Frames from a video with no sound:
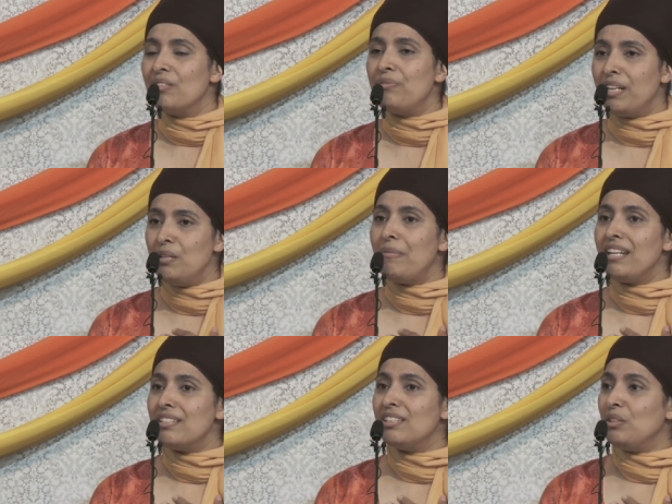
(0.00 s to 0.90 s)

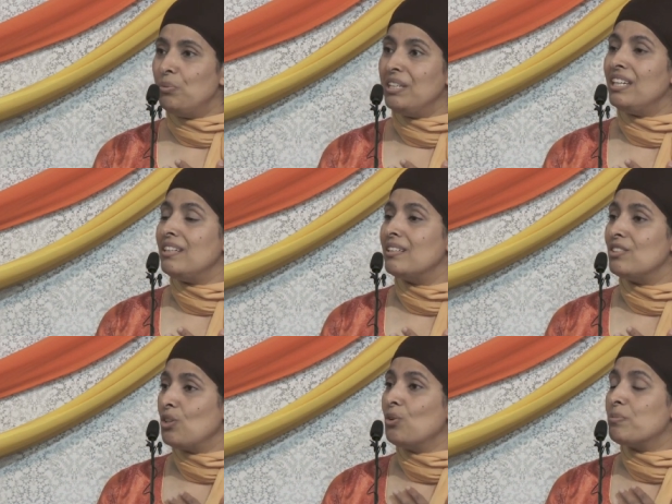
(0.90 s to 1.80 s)
fundamentally we
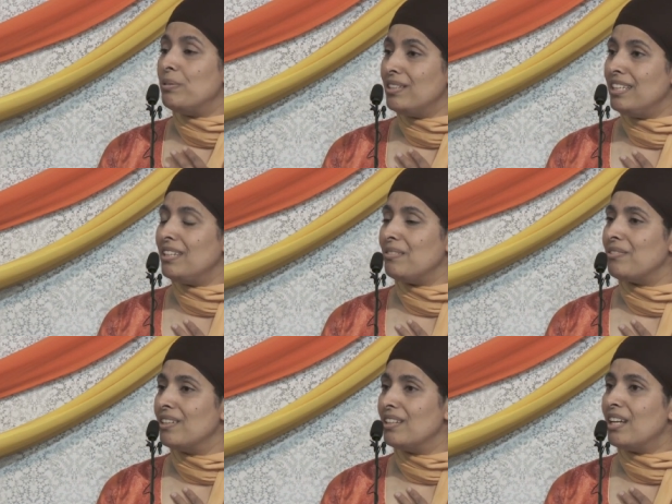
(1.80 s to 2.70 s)
don't believe
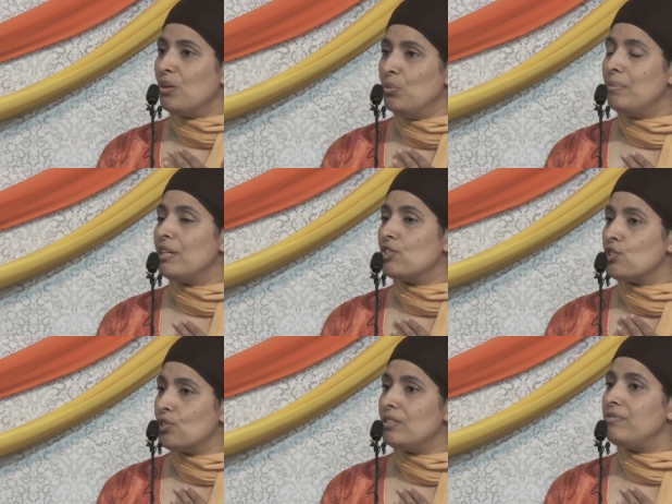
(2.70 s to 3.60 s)
that a woman
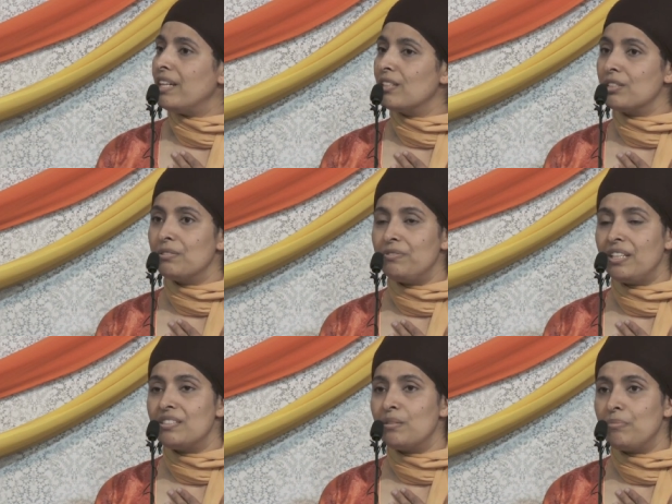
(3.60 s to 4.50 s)
should veil her
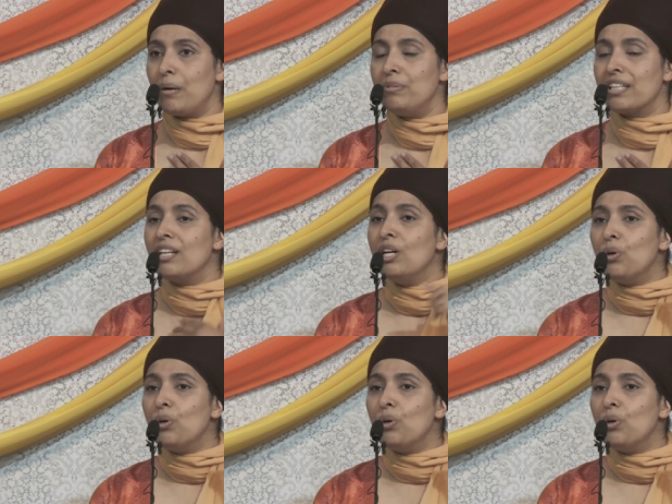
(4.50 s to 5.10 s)
face in public.